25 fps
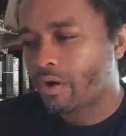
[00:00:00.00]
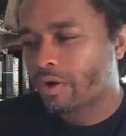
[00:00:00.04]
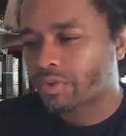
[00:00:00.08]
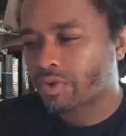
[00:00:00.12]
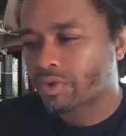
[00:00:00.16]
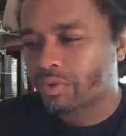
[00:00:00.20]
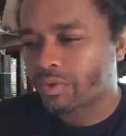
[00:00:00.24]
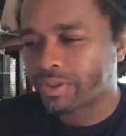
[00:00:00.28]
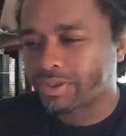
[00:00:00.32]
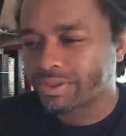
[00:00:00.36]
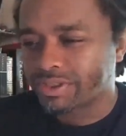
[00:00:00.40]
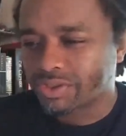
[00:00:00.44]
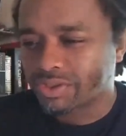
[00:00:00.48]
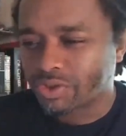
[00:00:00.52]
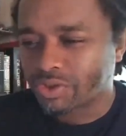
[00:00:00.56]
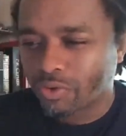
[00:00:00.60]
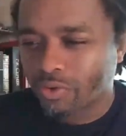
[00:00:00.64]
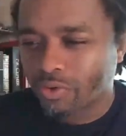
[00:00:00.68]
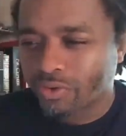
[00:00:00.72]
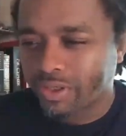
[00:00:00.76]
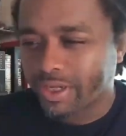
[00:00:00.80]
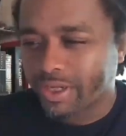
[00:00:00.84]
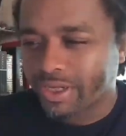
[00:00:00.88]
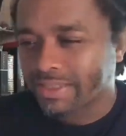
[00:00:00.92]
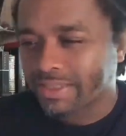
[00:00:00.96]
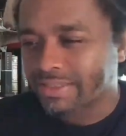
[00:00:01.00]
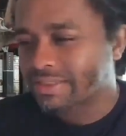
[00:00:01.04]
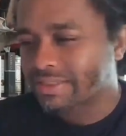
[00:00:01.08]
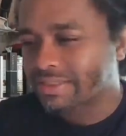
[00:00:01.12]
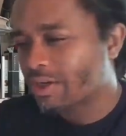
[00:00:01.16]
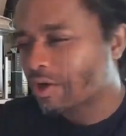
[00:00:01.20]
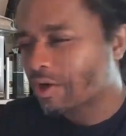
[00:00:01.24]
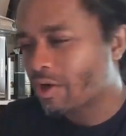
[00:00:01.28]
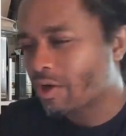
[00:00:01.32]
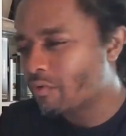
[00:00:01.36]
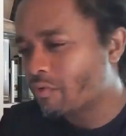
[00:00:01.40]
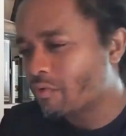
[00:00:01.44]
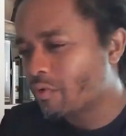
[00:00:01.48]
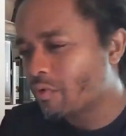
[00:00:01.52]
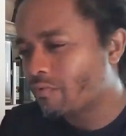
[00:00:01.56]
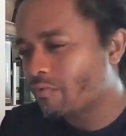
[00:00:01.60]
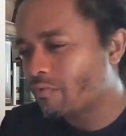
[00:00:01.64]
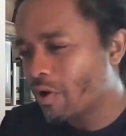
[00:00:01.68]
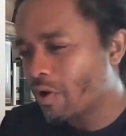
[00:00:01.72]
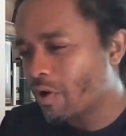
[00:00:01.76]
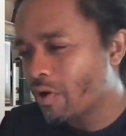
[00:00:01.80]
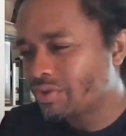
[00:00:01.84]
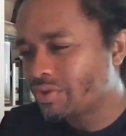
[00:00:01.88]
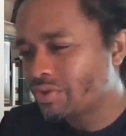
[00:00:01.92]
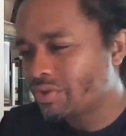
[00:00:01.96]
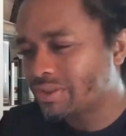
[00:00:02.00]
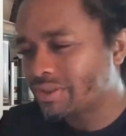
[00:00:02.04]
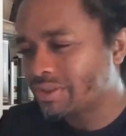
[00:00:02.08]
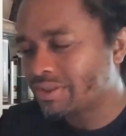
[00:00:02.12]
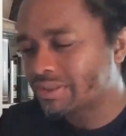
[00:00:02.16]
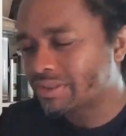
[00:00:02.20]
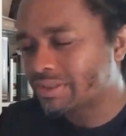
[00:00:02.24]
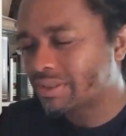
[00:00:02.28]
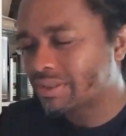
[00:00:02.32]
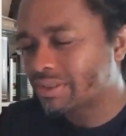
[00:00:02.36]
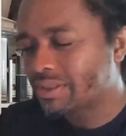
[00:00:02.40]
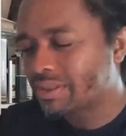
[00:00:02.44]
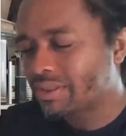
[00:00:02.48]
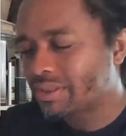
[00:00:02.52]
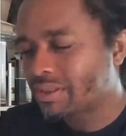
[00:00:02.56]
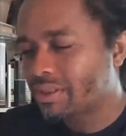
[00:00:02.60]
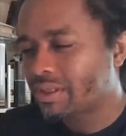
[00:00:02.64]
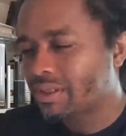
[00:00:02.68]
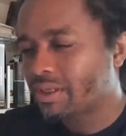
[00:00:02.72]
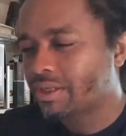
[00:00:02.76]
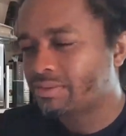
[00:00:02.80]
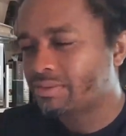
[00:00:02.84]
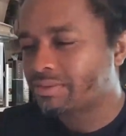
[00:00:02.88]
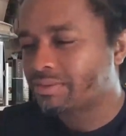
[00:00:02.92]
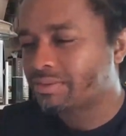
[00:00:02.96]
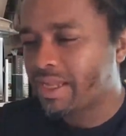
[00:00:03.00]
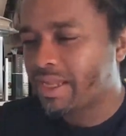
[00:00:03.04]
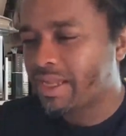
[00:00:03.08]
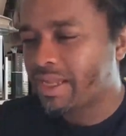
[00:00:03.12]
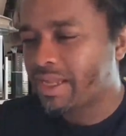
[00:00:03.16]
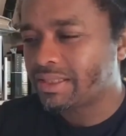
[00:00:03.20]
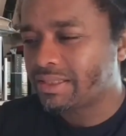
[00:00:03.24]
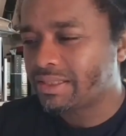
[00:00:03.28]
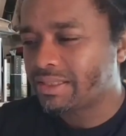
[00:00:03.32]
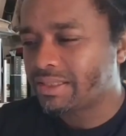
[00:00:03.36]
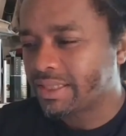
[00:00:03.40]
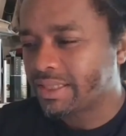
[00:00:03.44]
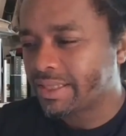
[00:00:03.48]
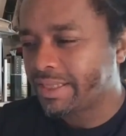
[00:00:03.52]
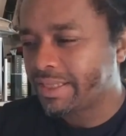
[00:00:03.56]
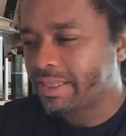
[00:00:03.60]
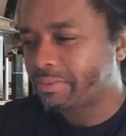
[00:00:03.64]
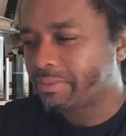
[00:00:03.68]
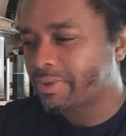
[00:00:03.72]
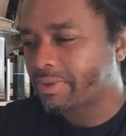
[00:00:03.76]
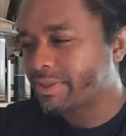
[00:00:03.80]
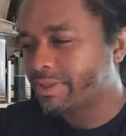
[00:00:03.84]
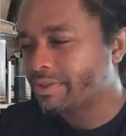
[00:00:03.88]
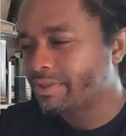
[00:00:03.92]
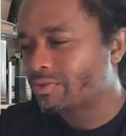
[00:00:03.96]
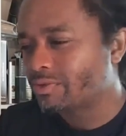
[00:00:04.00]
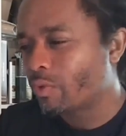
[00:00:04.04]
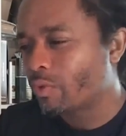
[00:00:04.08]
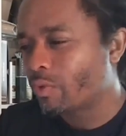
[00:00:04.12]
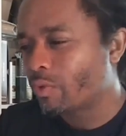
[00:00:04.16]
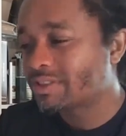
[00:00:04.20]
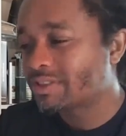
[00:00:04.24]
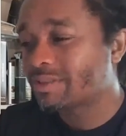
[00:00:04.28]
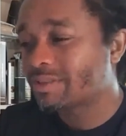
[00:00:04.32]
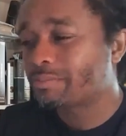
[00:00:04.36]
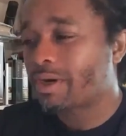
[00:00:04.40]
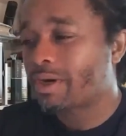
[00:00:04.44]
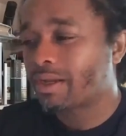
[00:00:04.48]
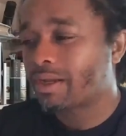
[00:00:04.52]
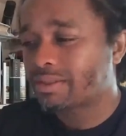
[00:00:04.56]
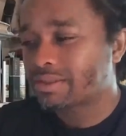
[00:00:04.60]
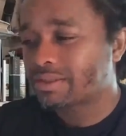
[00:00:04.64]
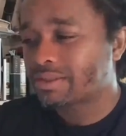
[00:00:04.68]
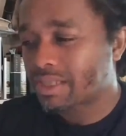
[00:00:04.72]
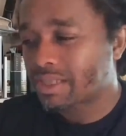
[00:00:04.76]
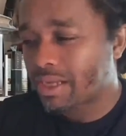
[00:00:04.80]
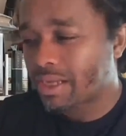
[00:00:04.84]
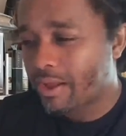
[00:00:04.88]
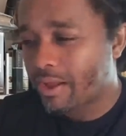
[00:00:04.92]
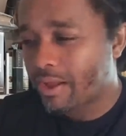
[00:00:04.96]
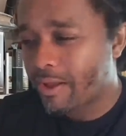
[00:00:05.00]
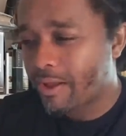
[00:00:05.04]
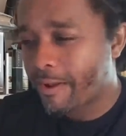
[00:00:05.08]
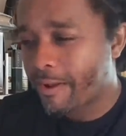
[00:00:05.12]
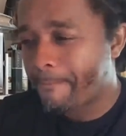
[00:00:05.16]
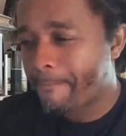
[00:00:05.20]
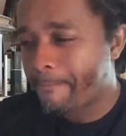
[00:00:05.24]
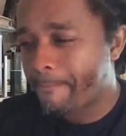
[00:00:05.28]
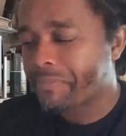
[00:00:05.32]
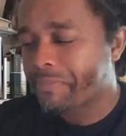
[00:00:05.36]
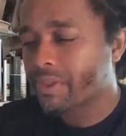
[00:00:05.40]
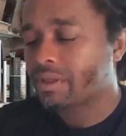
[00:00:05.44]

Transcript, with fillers: Although his story has several versions, its main theme is once upon a time